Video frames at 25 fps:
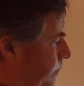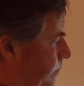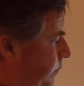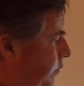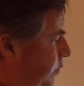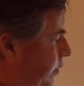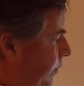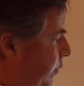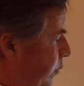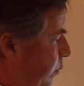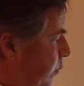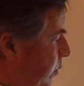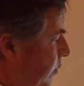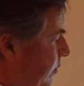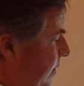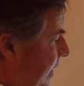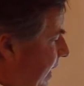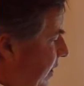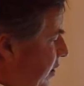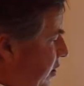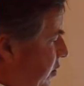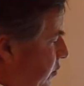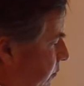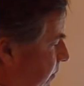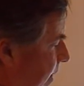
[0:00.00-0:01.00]
So if the
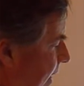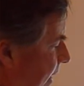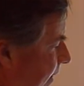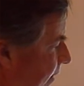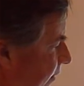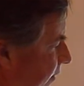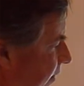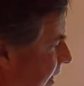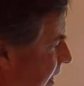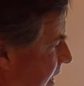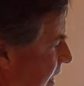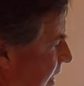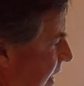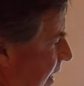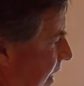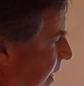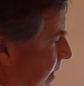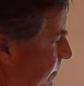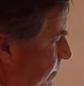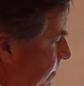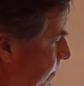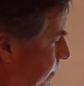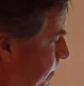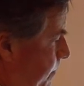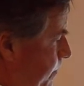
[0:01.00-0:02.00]
rotation rate is
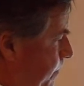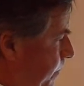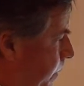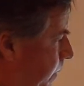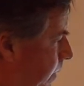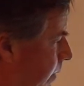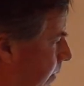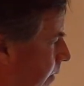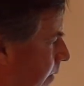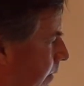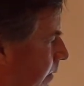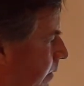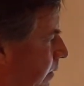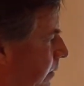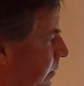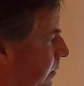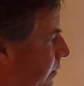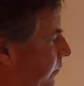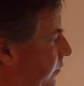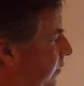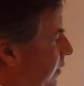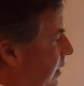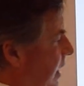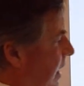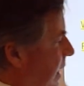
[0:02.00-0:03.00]
high, the
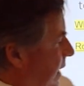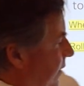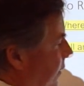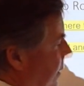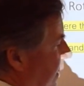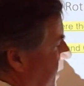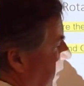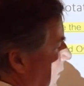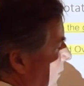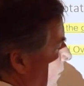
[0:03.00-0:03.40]
velocity